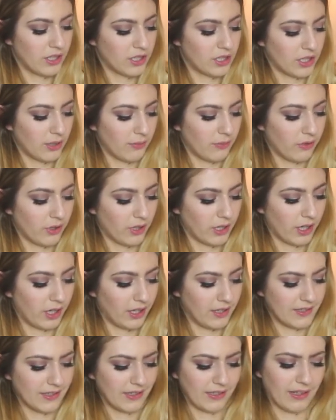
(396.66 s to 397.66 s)
shimmery
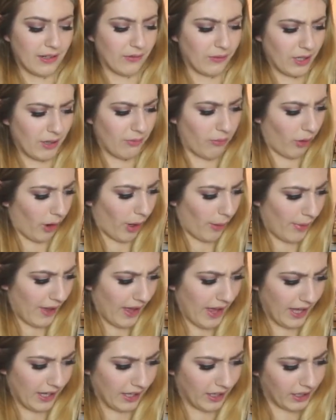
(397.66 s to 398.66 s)
colours, and then that really bright
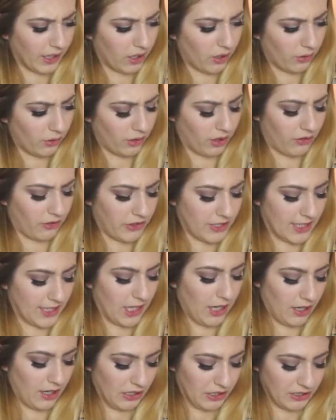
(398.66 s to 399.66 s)
pink. The gold colour is
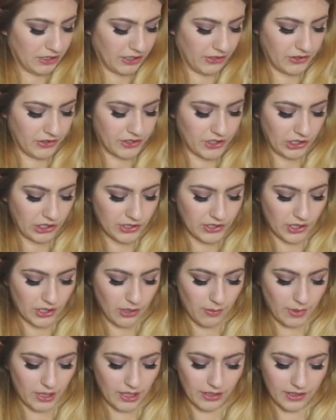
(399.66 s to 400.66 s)
lush. There are just so
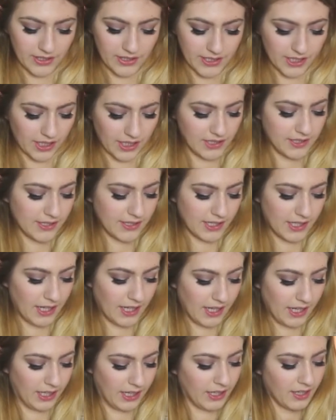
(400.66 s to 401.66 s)
many nice colours in
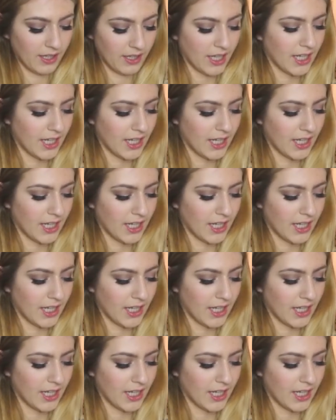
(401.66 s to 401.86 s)
here.